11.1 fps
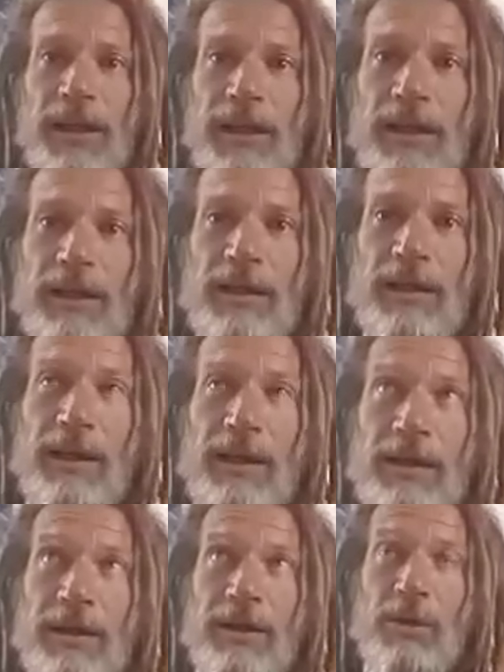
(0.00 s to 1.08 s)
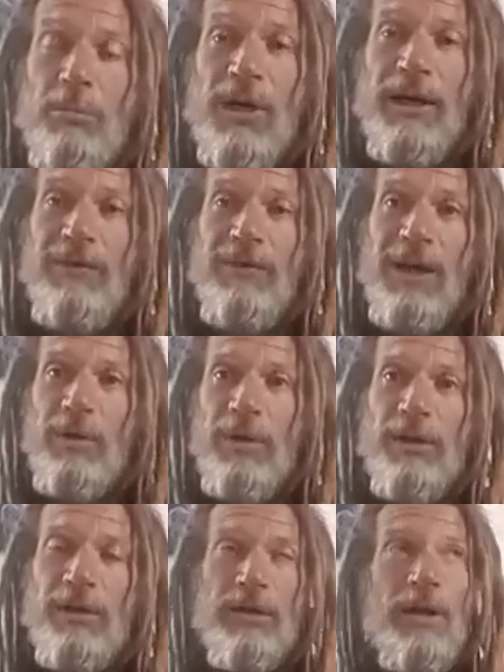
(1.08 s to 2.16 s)
and get your body
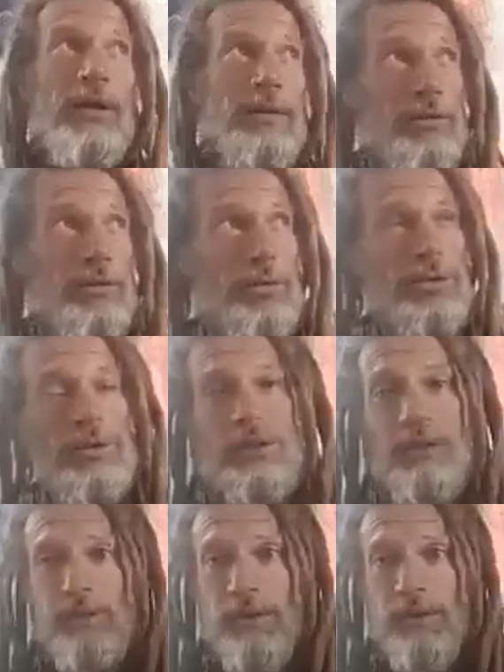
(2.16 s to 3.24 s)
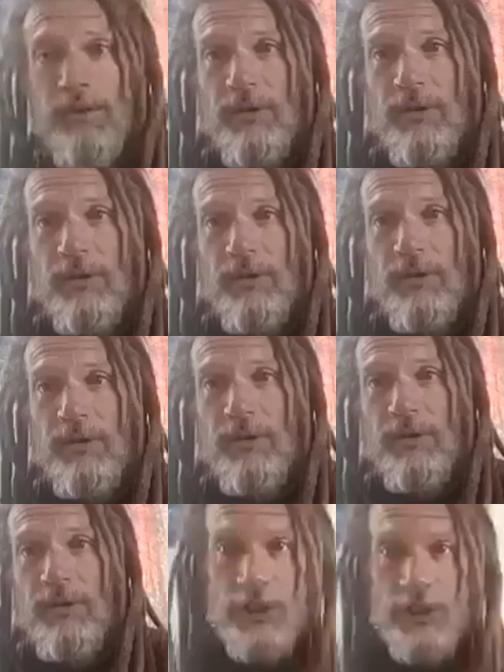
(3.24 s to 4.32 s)
vibrating to the different cosmic
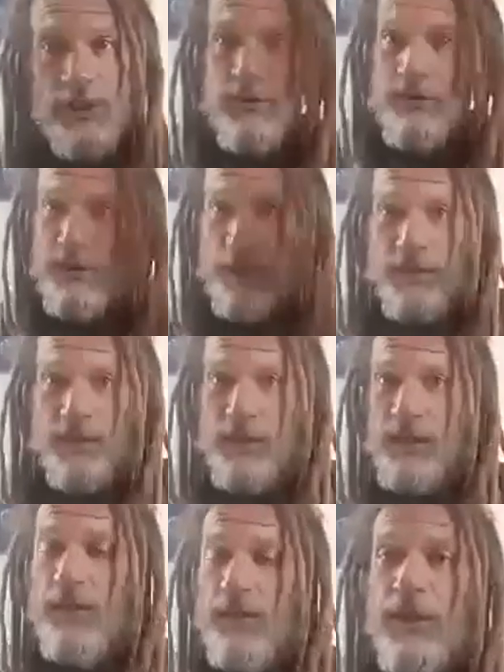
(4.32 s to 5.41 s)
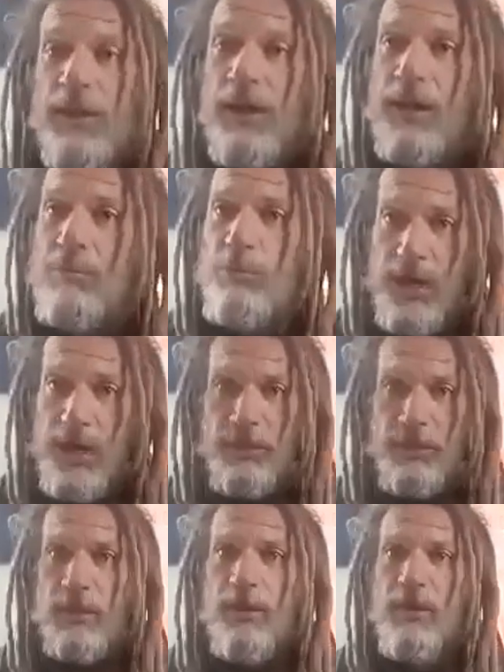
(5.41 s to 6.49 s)
energies and sun and
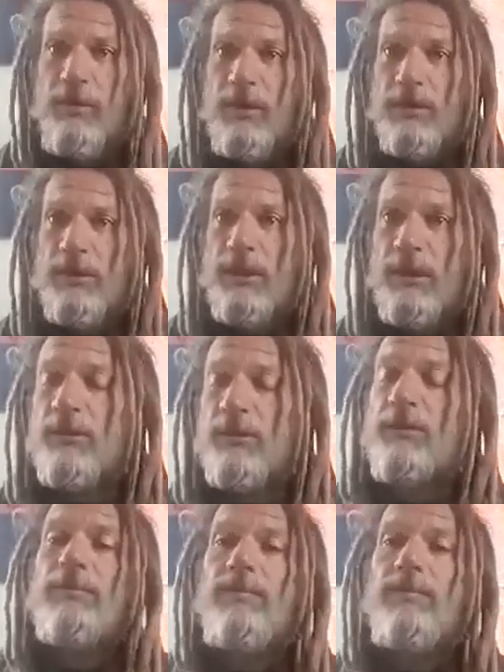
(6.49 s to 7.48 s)
breath and all these things.